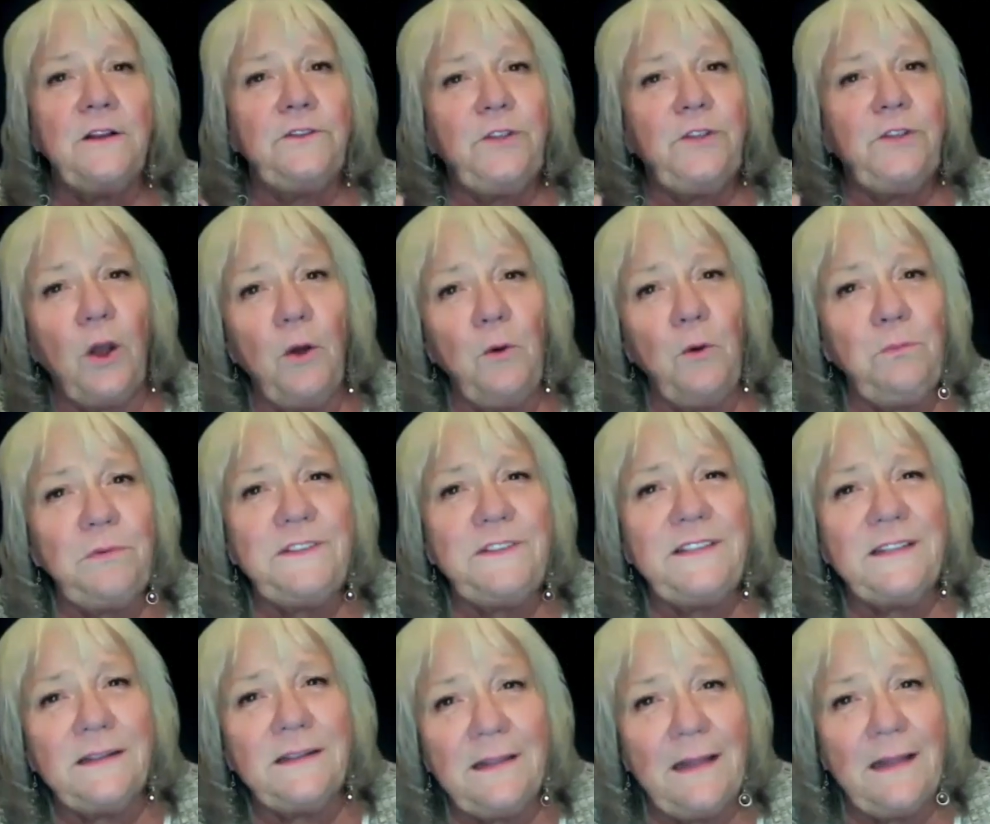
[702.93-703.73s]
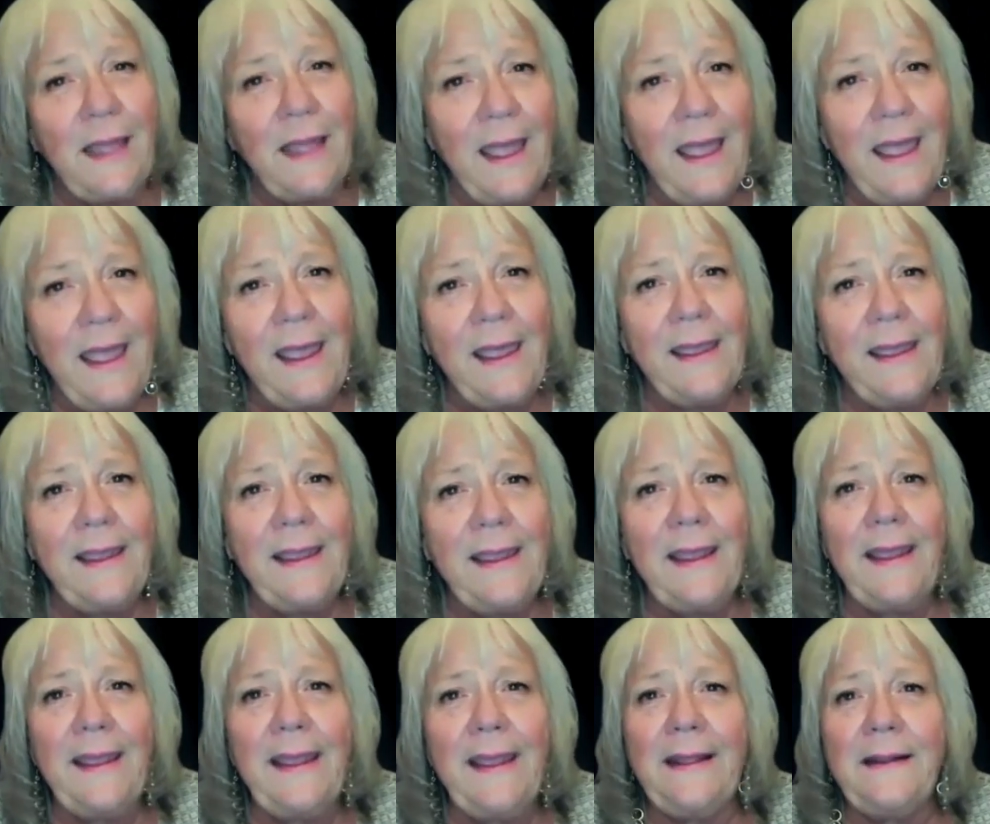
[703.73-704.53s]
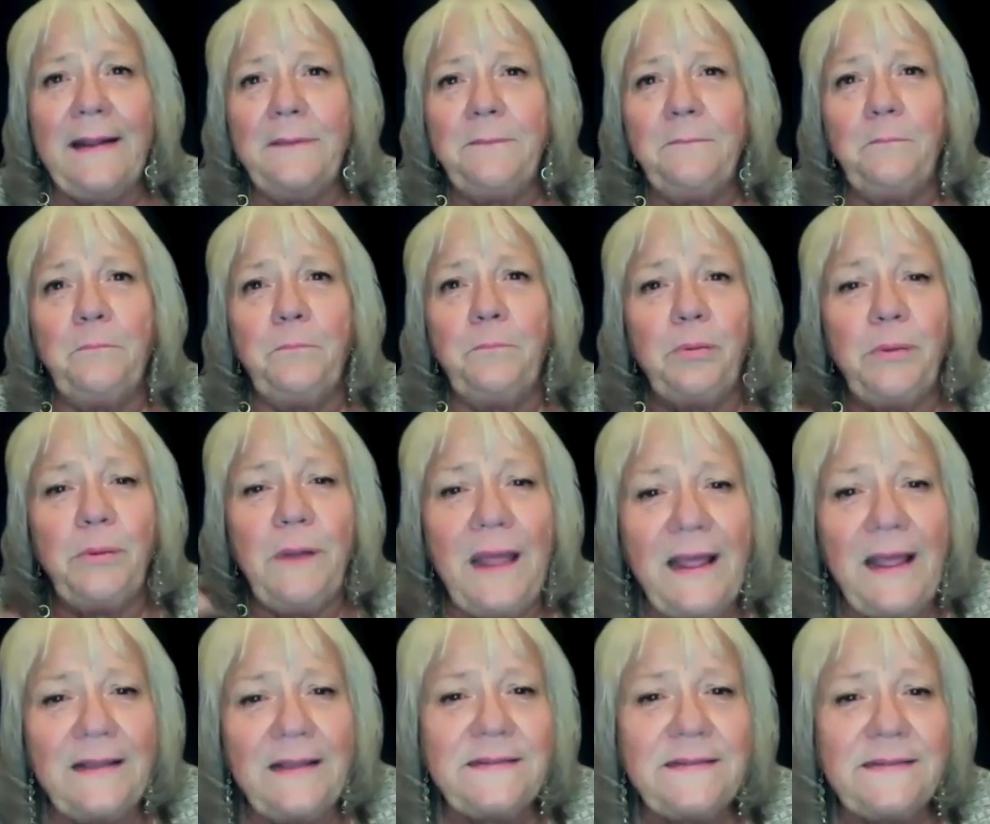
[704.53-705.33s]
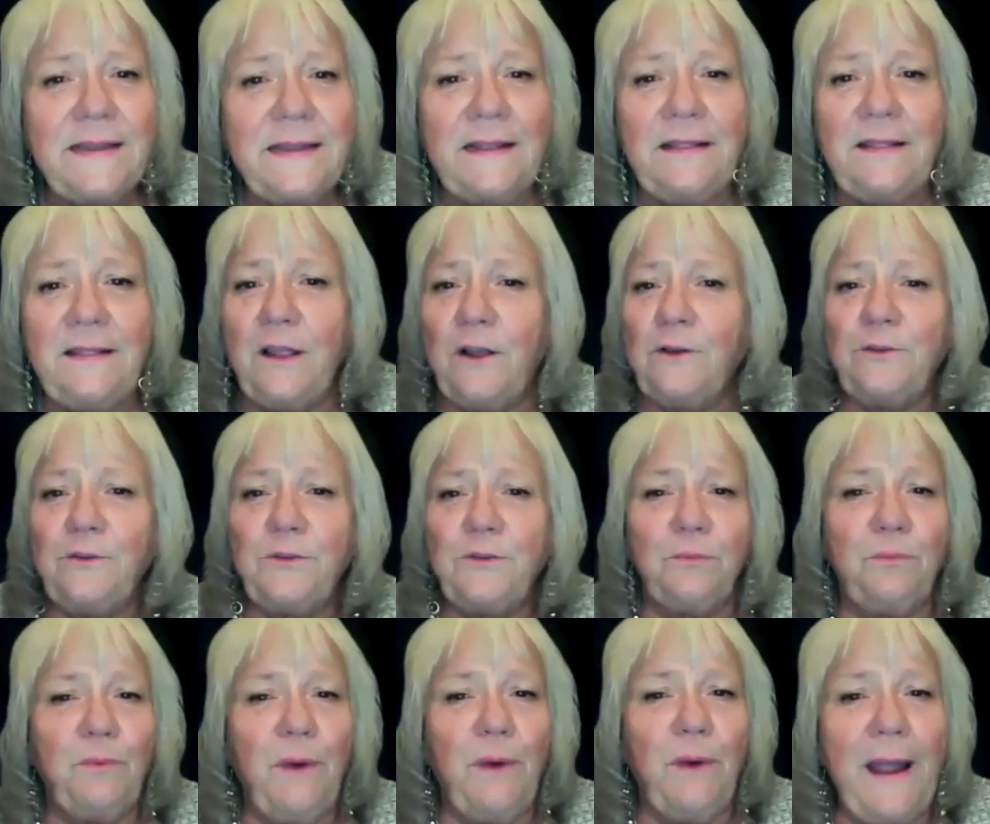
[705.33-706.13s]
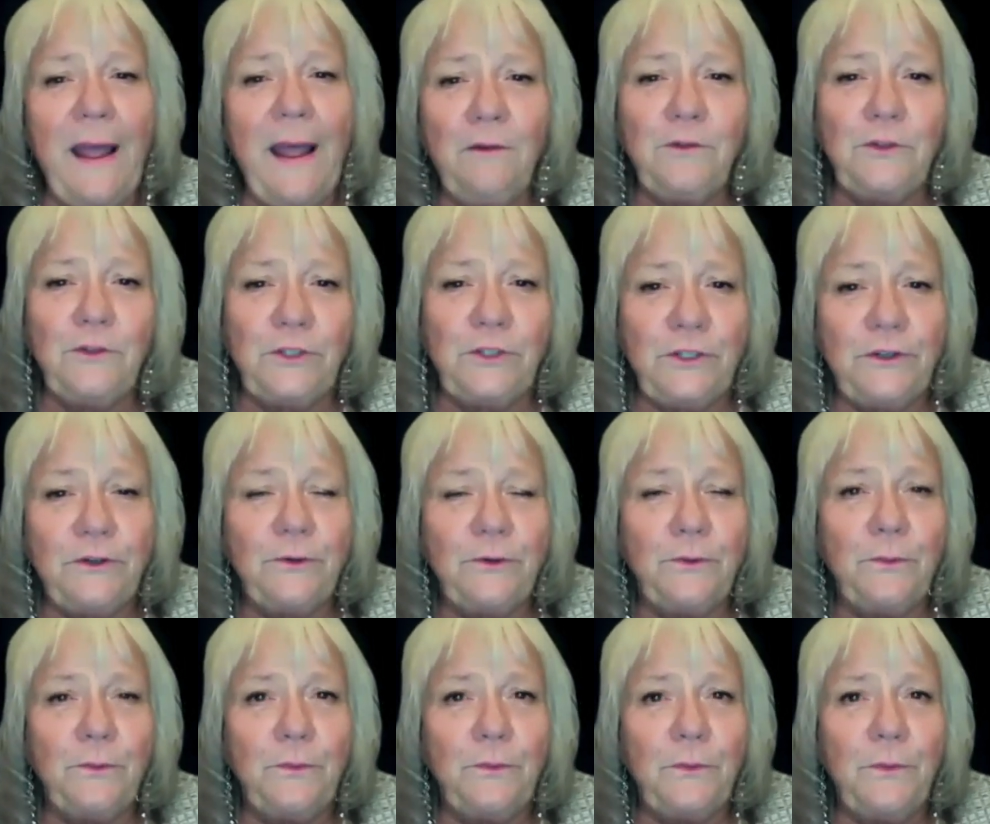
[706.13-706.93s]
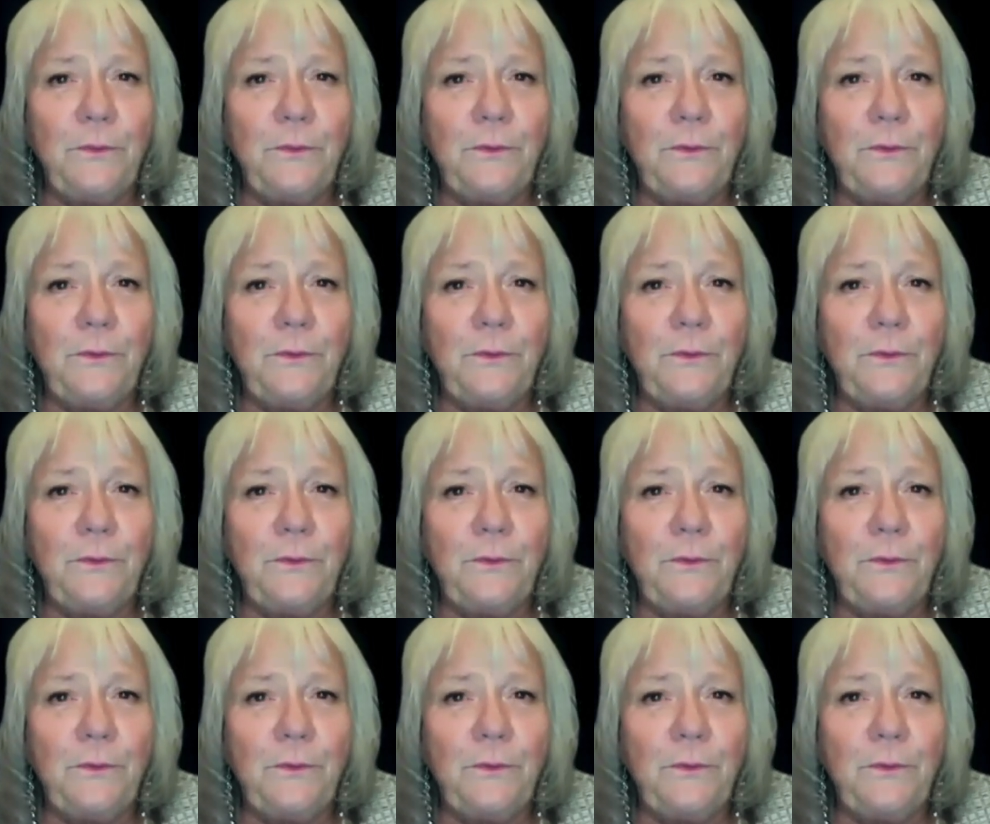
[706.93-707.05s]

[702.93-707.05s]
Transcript: Don't delay in blessing those around you.